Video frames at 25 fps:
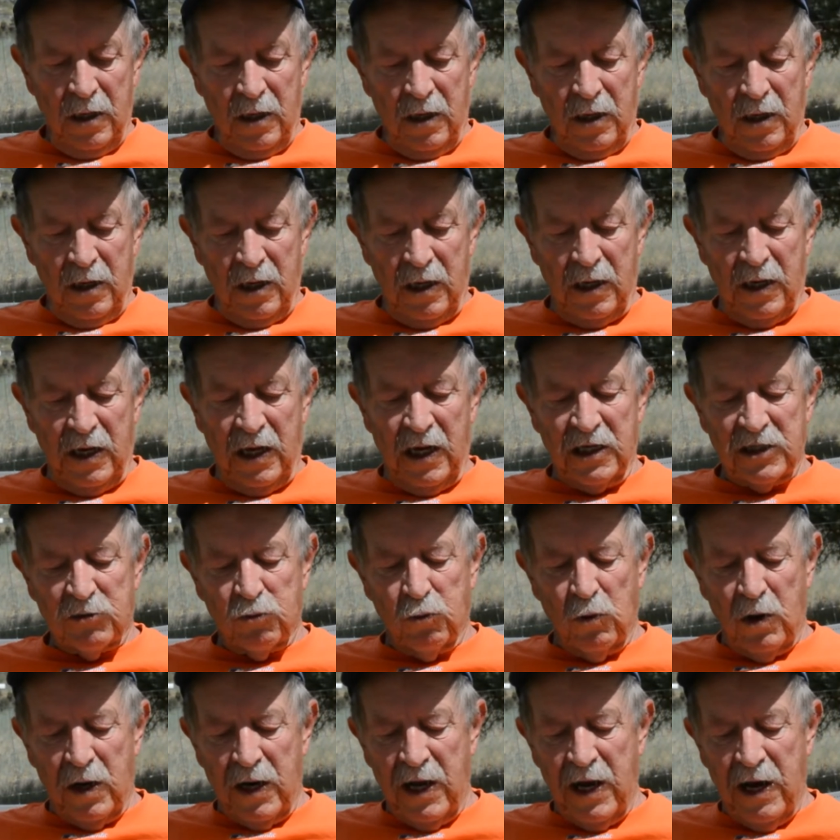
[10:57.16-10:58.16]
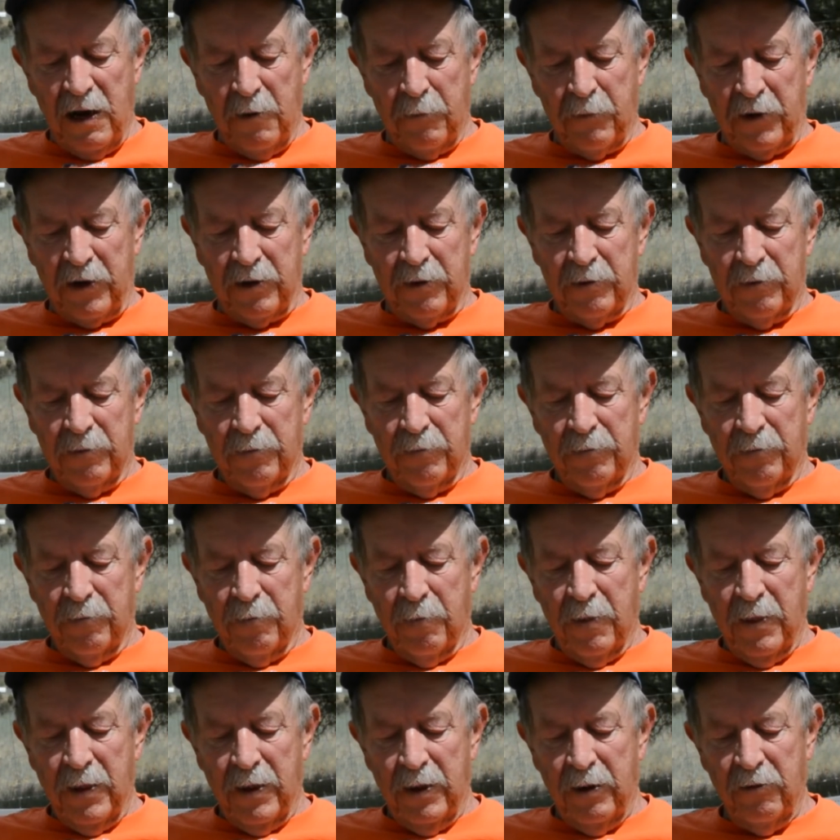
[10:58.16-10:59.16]
and asked what happened.
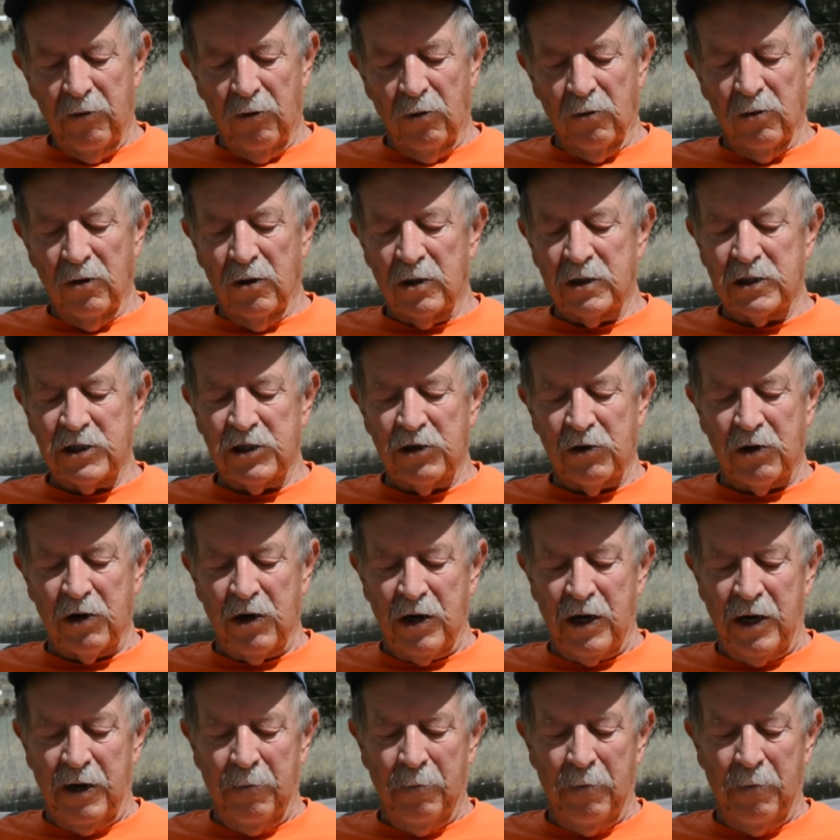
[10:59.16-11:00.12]
You don't look so good.